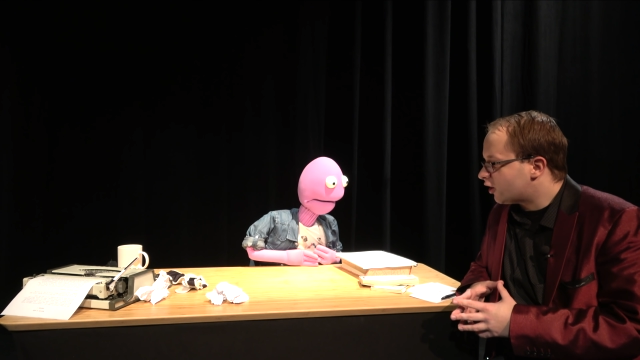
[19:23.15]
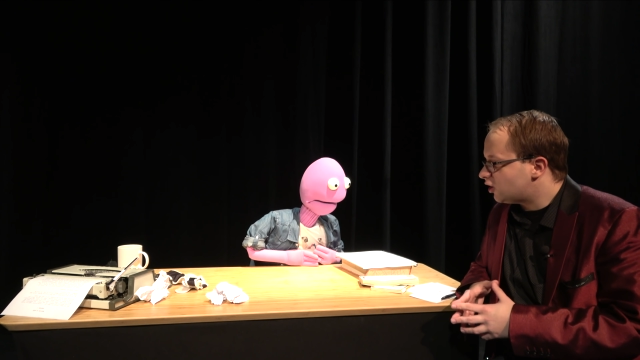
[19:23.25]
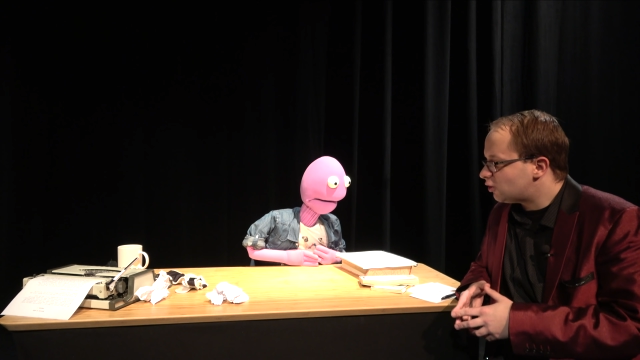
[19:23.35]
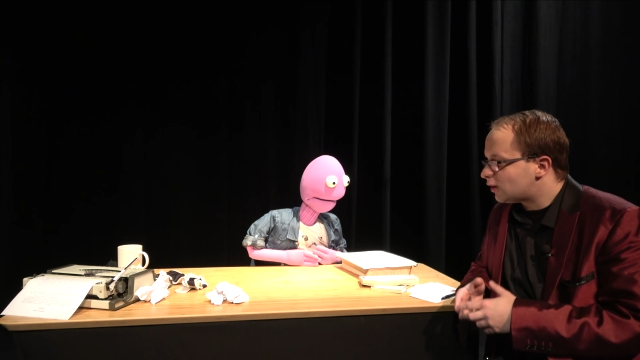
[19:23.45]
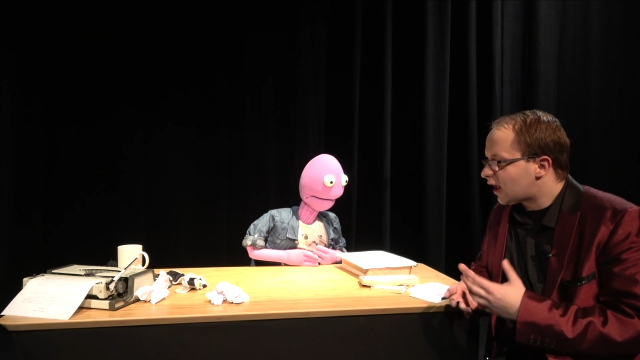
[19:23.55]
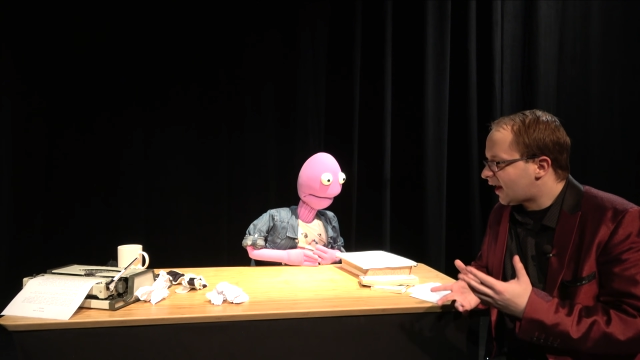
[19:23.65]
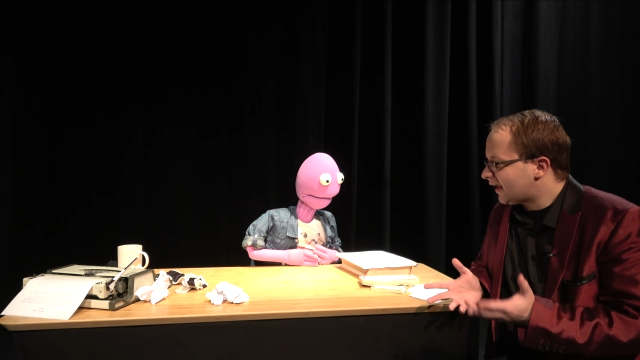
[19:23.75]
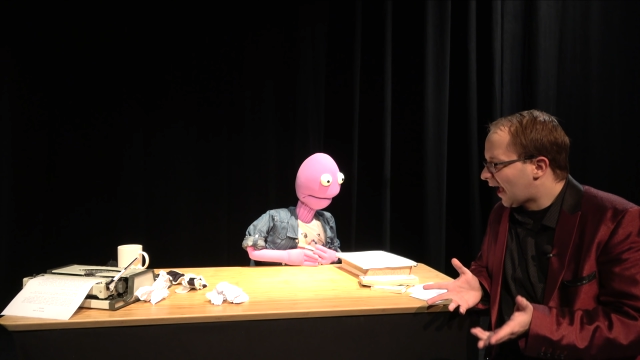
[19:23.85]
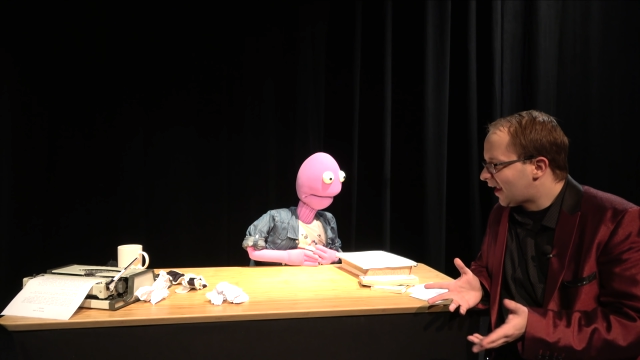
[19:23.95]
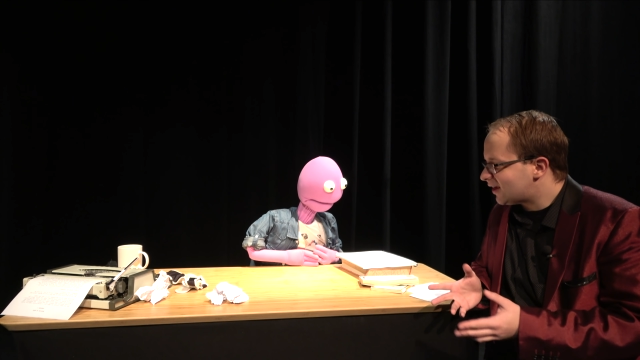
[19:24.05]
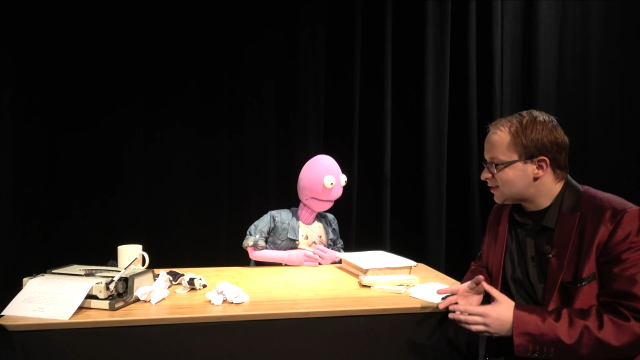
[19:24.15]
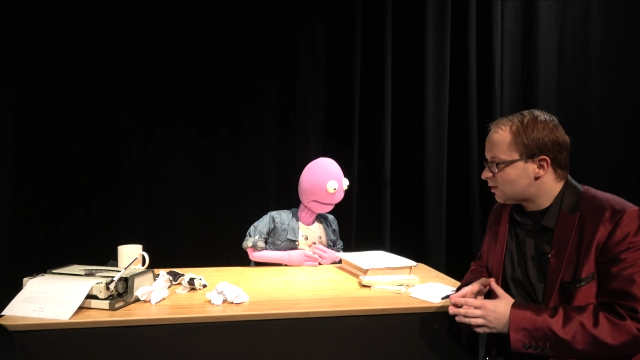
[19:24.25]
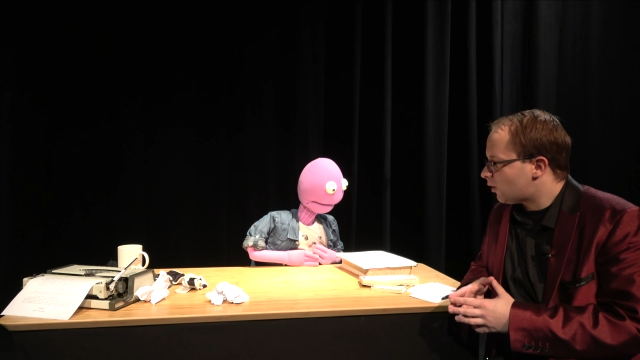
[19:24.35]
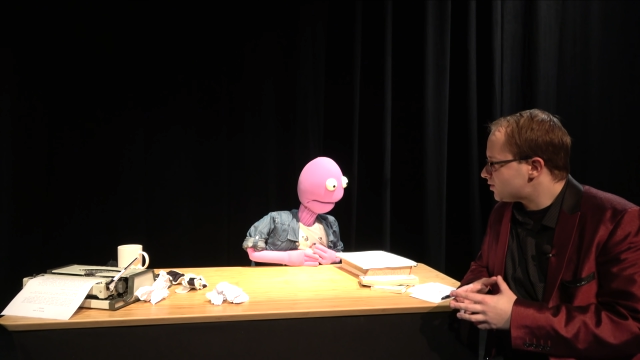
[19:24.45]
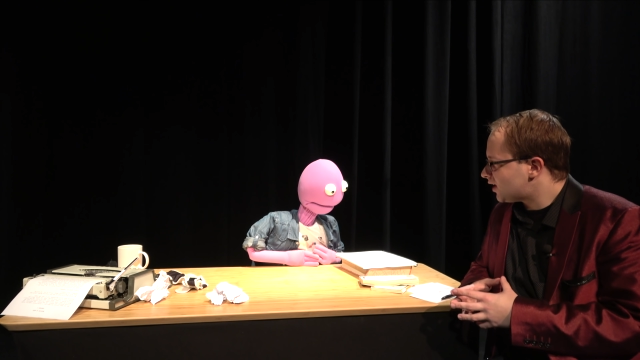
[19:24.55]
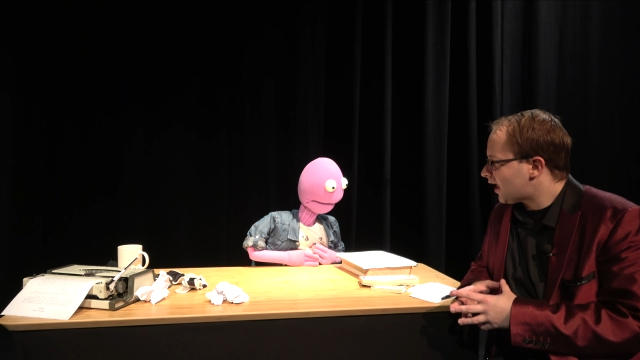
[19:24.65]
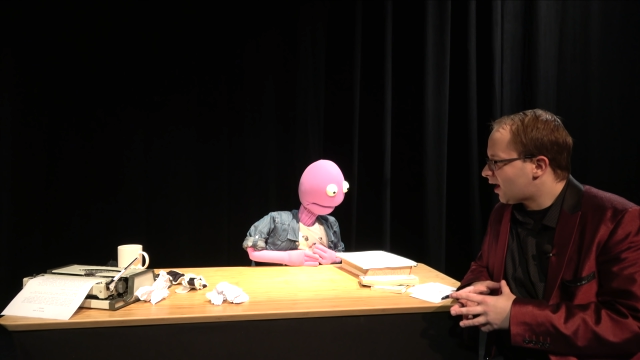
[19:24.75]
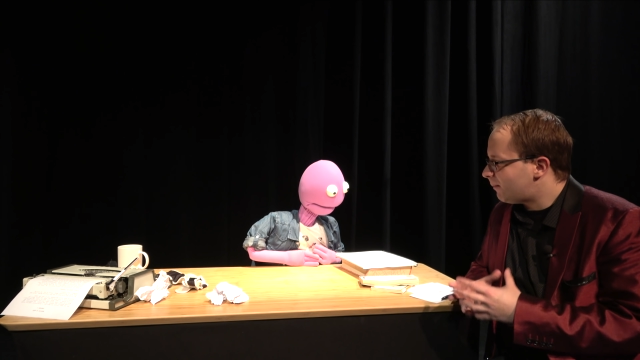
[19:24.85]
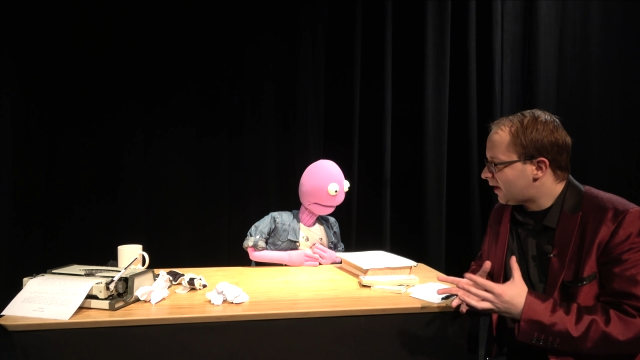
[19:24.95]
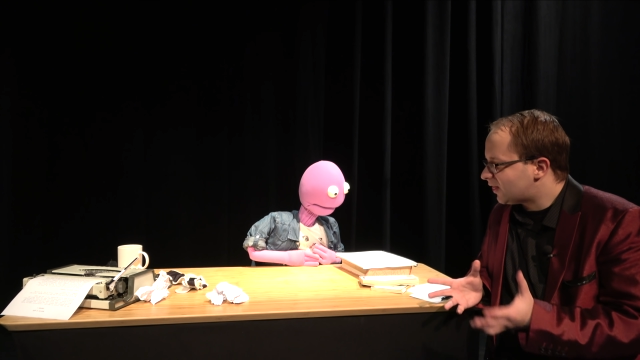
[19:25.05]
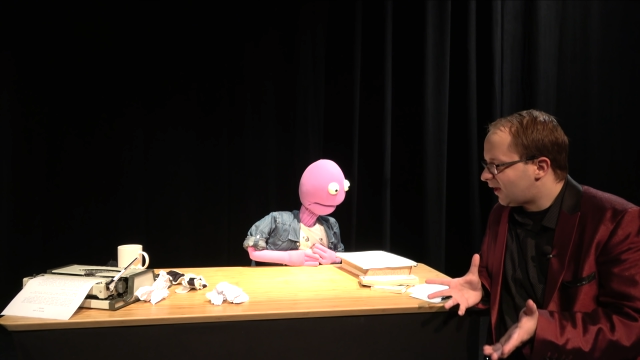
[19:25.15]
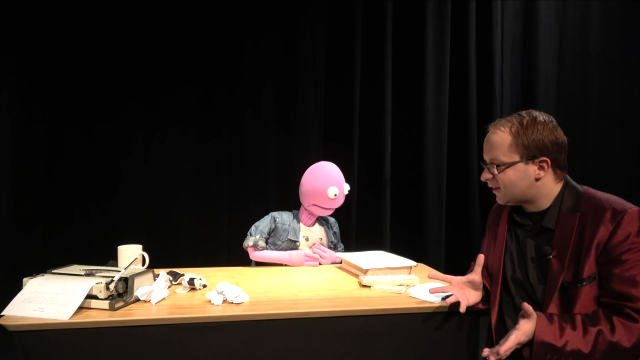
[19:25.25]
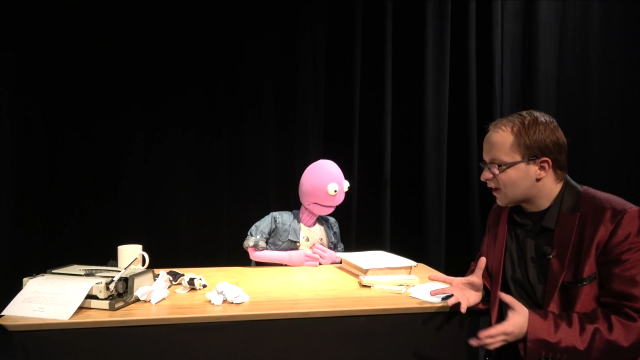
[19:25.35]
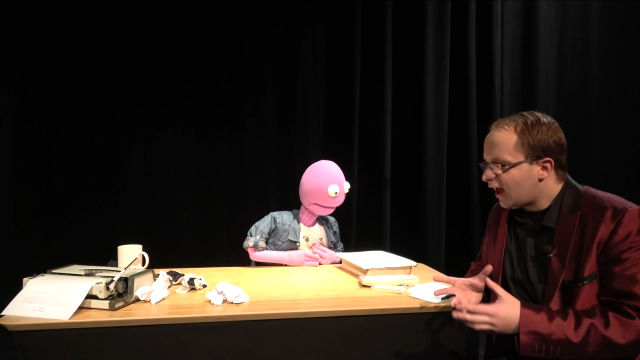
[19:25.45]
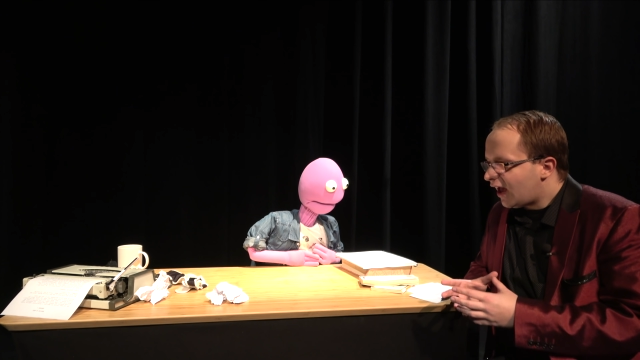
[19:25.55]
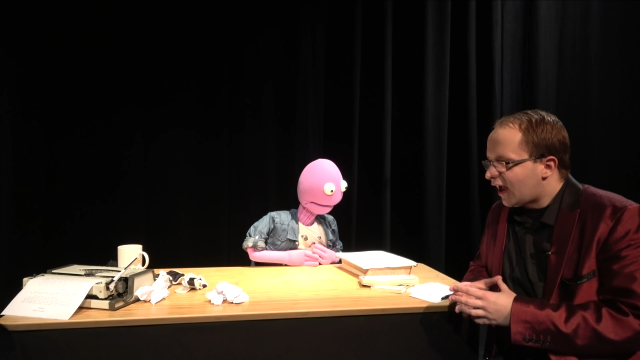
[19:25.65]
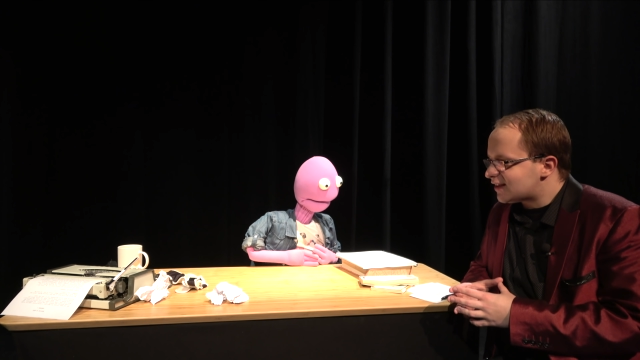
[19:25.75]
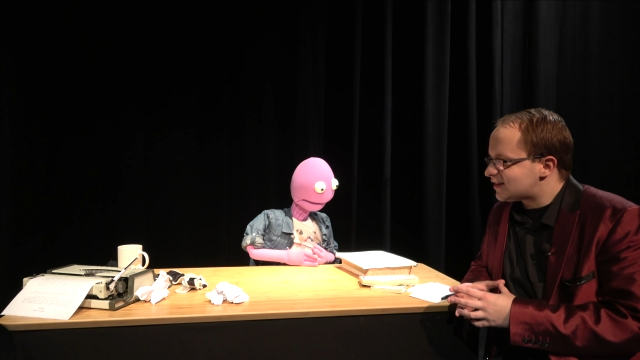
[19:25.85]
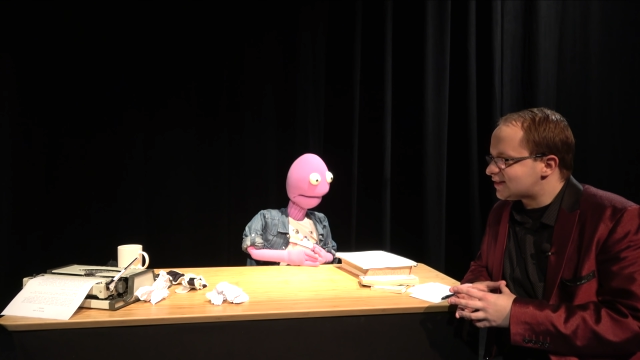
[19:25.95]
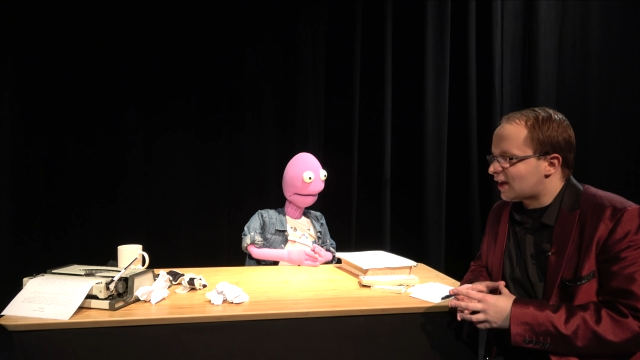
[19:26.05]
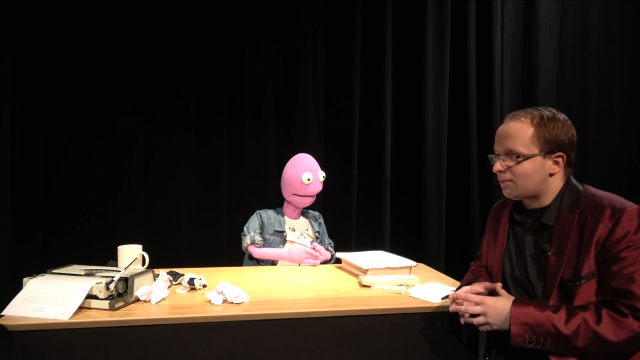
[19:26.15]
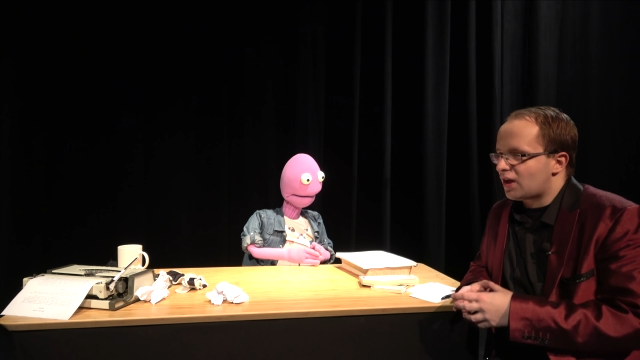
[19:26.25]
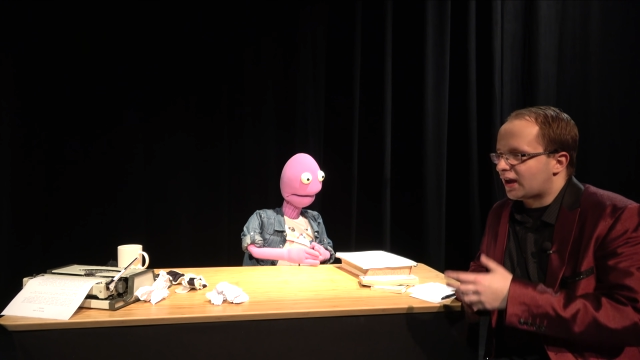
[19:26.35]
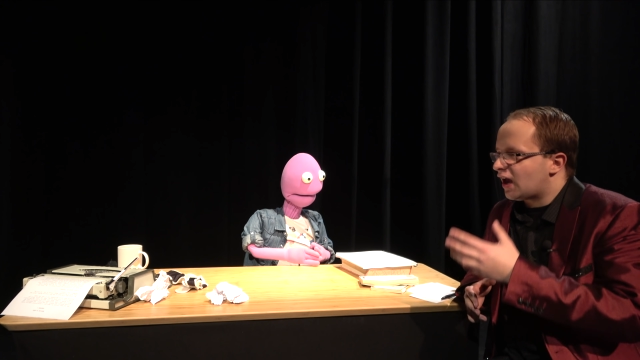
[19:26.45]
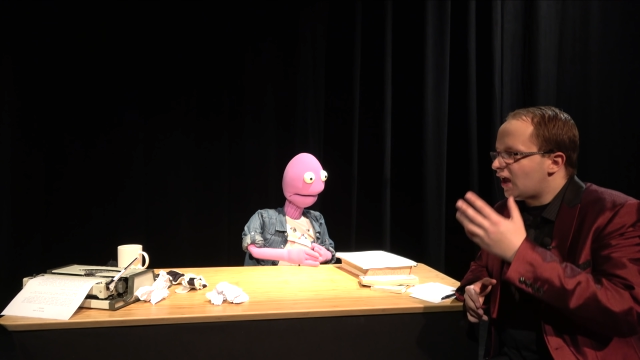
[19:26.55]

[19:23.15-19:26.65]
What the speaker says: You do a lot of galas, you host a lot of big things. It's the same thing.